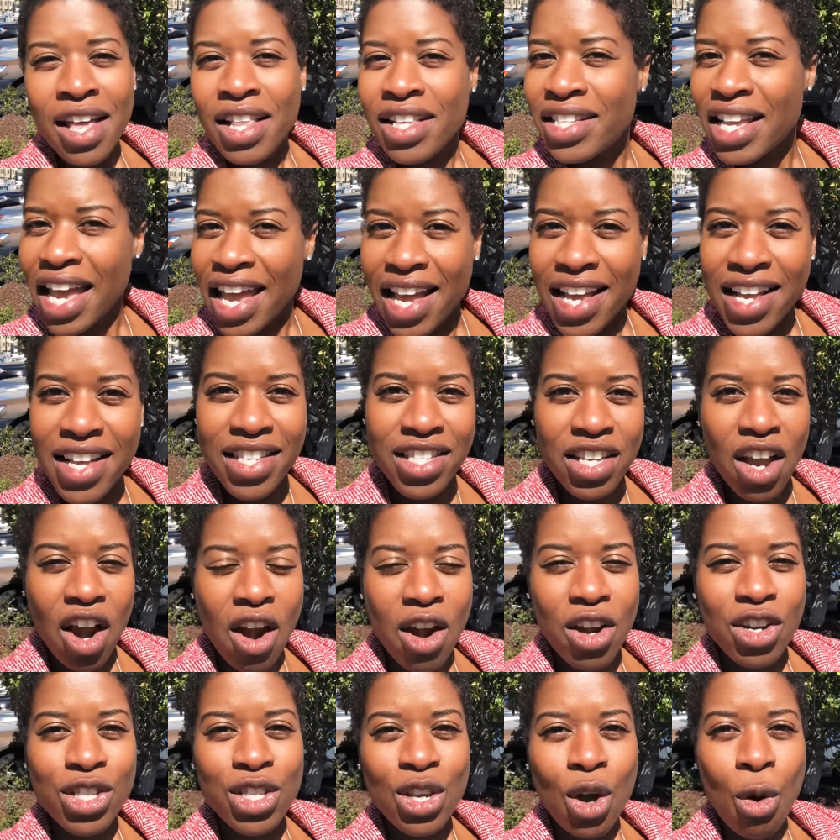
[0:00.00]
Days
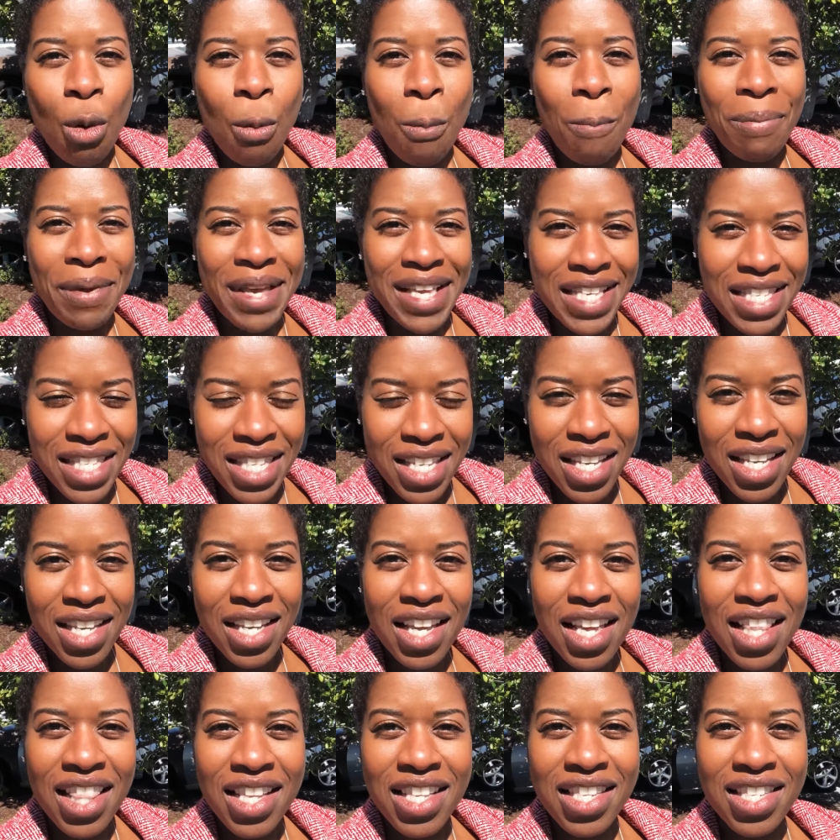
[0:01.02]
are so
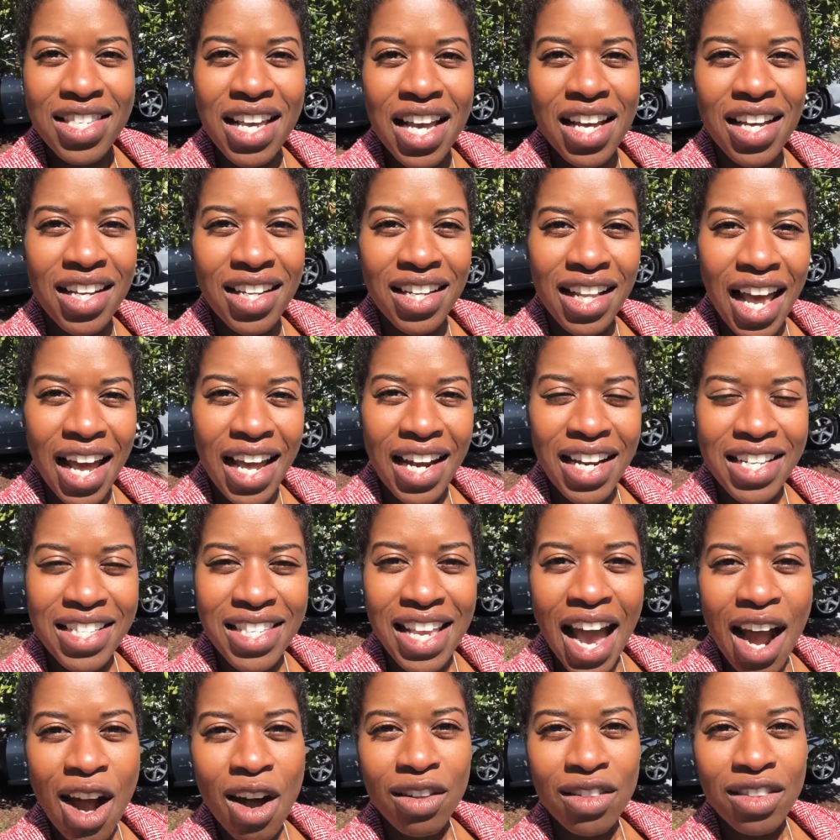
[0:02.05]
busy and the sunlight
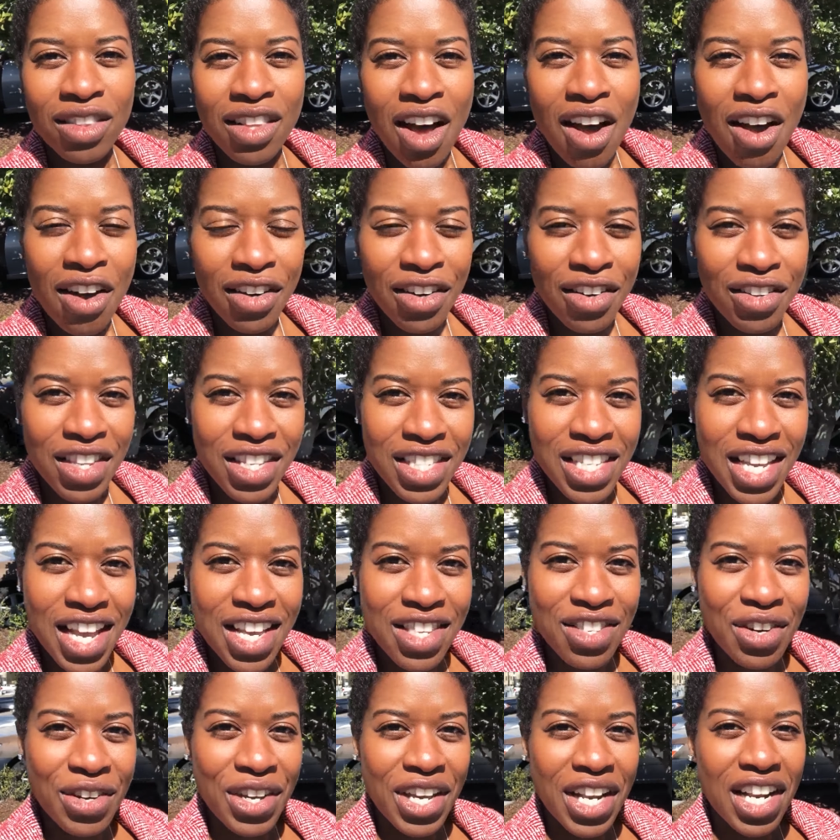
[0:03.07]
is out longer. The
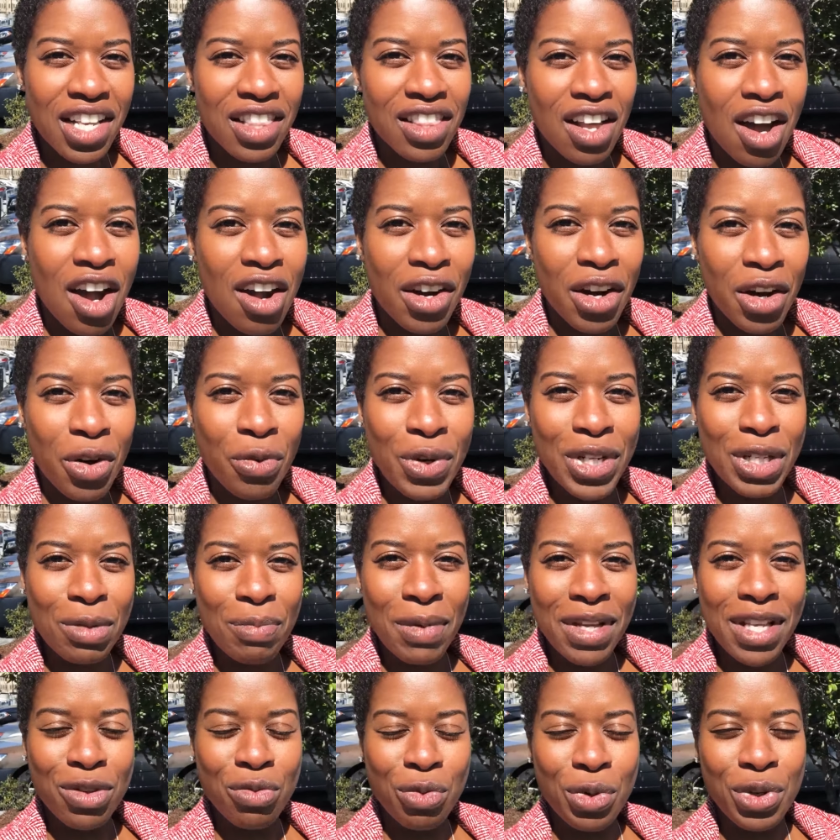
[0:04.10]
days are getting longer, which
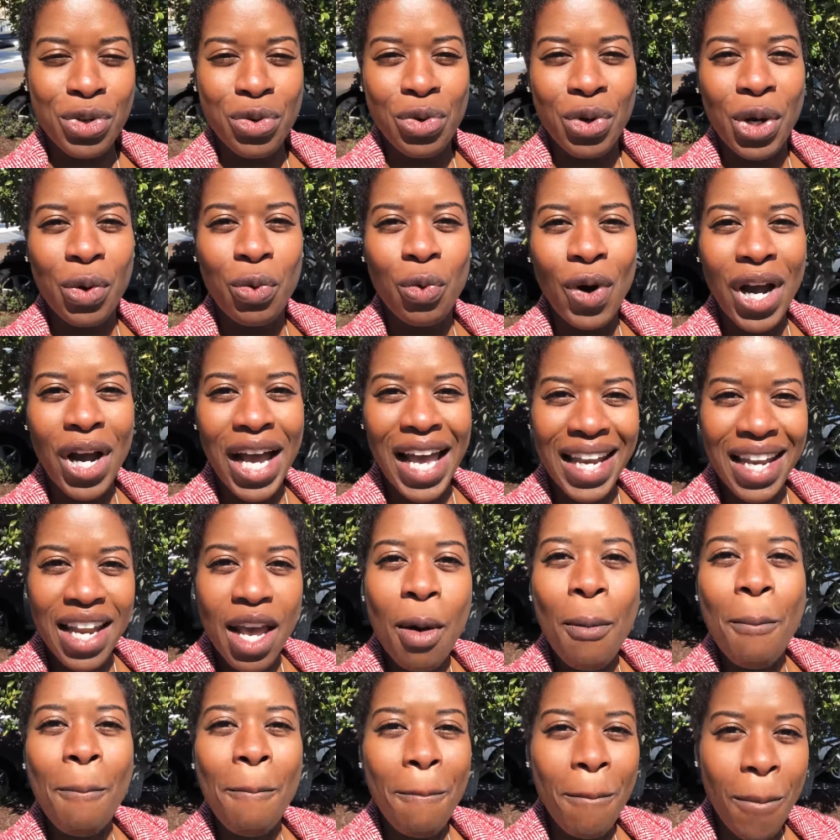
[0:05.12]
means we're doing what?
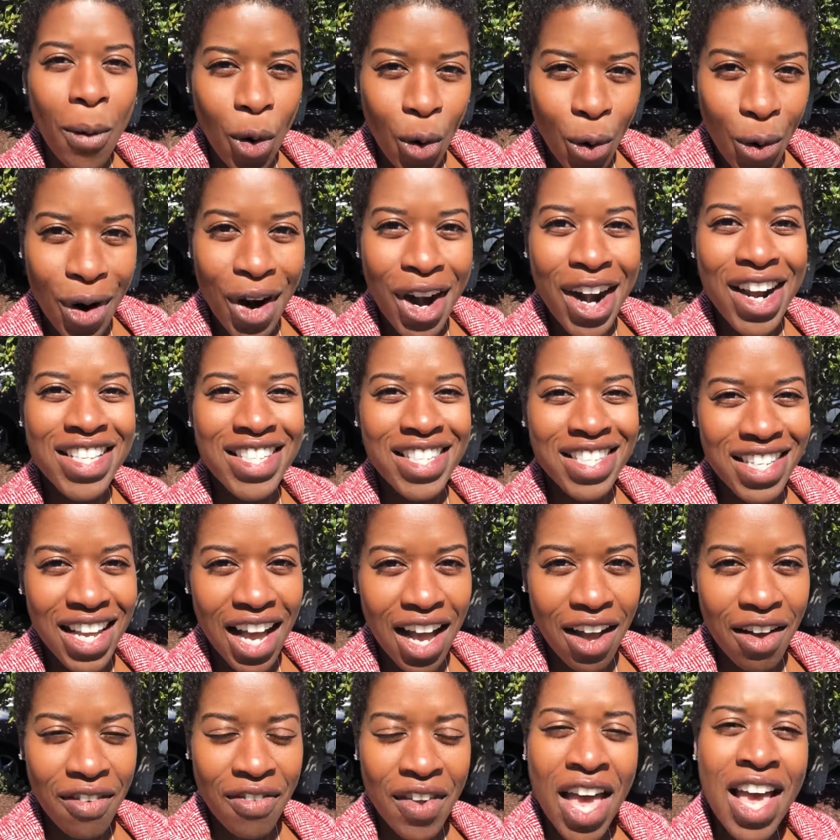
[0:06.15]
More
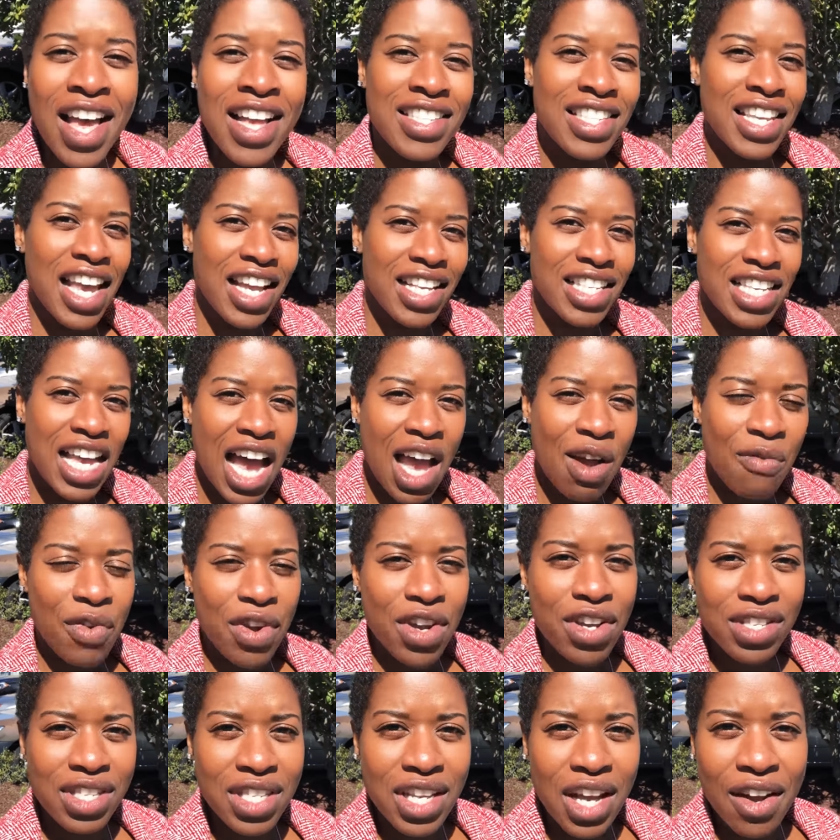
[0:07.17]
stuff. Take time for
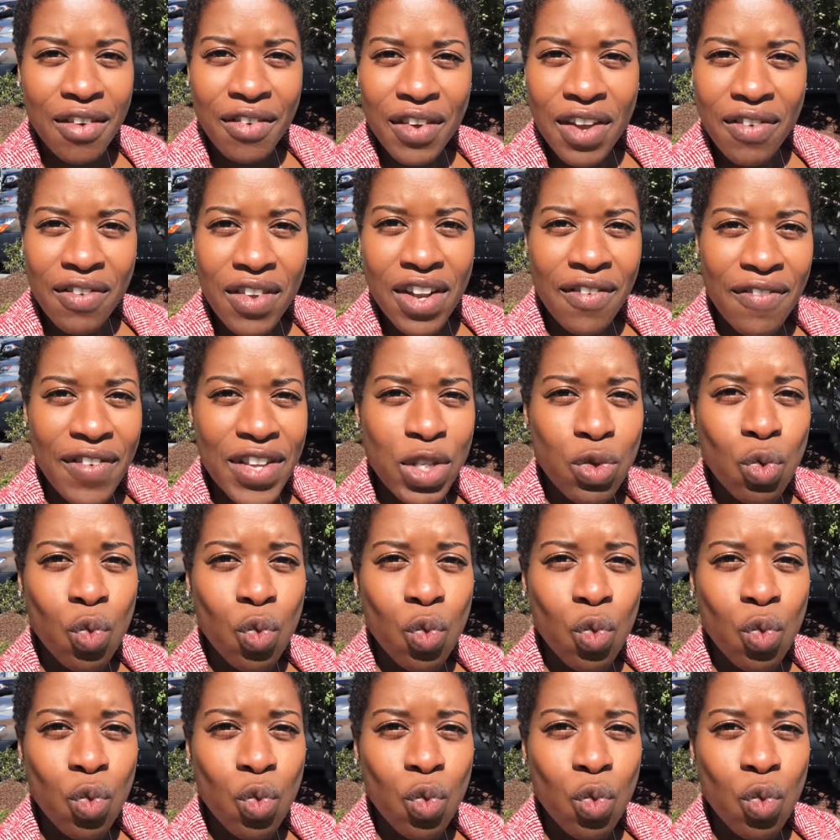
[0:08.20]
yourself, even if it's